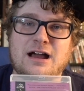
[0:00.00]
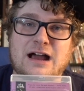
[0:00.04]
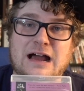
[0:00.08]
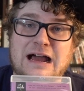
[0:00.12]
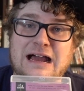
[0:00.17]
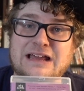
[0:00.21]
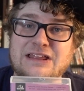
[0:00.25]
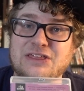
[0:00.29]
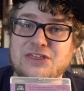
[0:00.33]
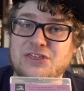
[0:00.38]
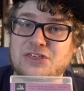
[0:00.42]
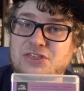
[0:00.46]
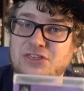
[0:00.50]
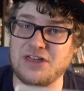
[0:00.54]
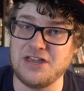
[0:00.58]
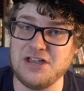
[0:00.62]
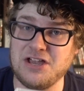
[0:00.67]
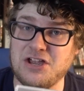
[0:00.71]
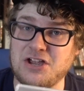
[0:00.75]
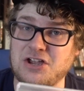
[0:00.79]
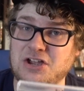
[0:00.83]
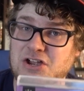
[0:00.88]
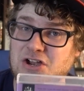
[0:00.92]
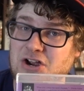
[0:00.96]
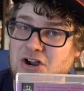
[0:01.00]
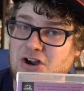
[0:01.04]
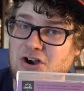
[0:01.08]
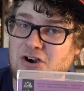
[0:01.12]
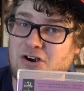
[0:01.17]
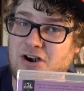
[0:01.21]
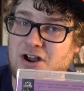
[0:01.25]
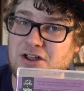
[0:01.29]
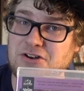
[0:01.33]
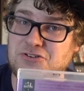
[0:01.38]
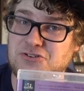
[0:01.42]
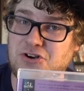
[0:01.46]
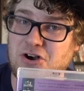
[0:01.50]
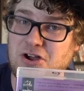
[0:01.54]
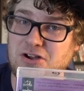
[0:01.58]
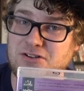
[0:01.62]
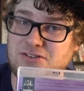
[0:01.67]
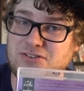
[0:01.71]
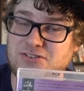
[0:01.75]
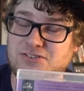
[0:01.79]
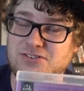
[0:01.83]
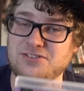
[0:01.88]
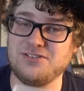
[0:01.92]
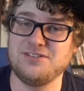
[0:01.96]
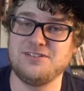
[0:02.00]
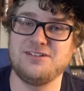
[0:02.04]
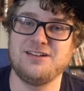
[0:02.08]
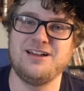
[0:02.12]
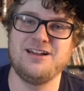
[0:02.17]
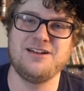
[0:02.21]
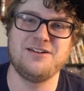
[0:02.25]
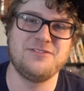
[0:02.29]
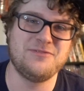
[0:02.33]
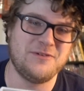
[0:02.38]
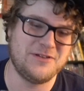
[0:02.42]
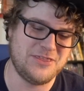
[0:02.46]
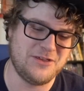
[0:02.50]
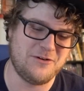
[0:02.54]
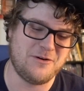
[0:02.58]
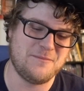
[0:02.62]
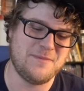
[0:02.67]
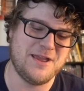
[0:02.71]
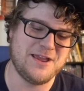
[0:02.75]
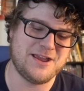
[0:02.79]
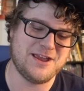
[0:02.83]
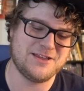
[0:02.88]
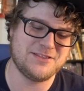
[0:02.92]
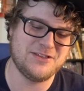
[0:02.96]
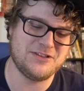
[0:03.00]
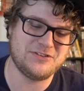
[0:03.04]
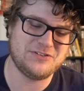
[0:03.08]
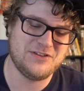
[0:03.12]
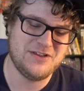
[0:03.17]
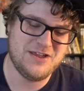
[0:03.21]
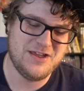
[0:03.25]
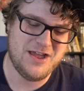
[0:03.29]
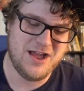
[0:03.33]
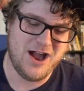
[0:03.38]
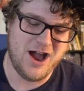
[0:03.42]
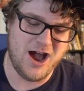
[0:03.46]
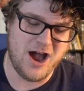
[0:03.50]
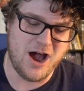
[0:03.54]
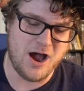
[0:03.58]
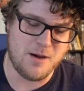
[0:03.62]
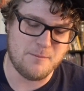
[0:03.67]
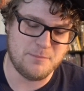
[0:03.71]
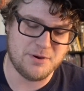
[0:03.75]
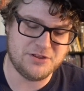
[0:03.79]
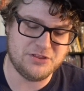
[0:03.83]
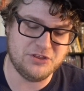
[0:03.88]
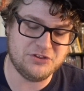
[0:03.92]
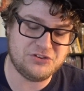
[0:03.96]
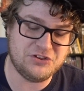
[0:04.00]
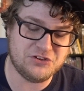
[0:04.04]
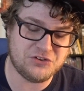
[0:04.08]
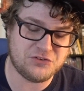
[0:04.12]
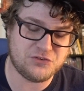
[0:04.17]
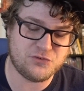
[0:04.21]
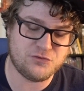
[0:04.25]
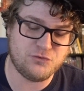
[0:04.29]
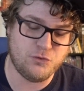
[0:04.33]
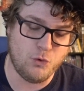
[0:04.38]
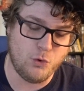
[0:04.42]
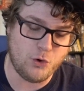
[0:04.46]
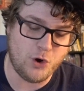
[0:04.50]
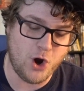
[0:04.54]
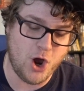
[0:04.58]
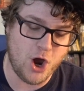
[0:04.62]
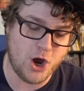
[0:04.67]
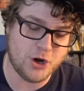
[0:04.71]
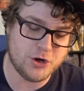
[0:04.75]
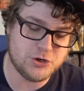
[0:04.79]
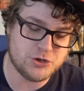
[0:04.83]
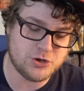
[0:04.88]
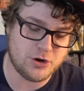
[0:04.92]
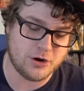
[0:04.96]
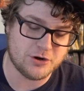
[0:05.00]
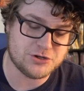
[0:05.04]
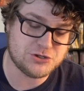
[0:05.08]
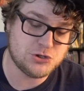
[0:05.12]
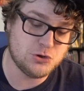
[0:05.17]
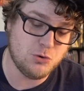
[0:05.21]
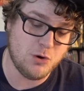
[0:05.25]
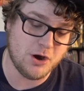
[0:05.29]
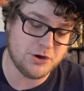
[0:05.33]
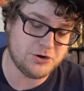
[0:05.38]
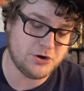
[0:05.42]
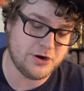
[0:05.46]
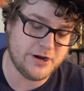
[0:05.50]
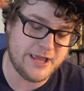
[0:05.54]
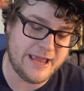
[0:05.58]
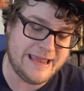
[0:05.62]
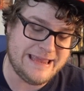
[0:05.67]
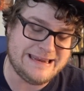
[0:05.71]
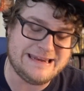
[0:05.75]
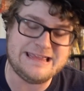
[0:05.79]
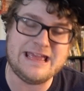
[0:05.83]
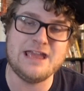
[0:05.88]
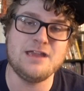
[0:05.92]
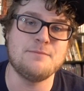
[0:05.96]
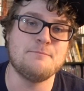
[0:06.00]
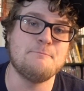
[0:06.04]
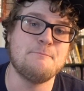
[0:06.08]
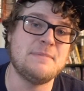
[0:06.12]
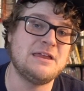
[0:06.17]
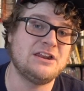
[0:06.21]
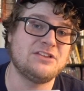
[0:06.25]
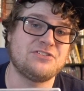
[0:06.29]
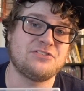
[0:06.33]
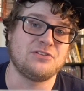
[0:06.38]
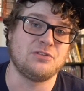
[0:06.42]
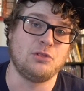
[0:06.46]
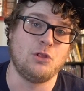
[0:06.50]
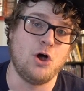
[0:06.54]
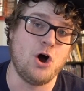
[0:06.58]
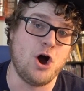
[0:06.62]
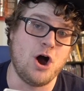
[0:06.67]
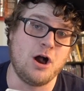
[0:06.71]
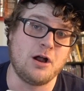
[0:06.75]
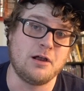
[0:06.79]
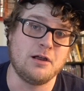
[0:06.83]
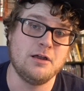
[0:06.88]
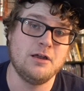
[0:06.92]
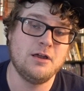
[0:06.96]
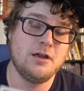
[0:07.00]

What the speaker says: I think are on drugs when they were making this. But this is 288 minutes long.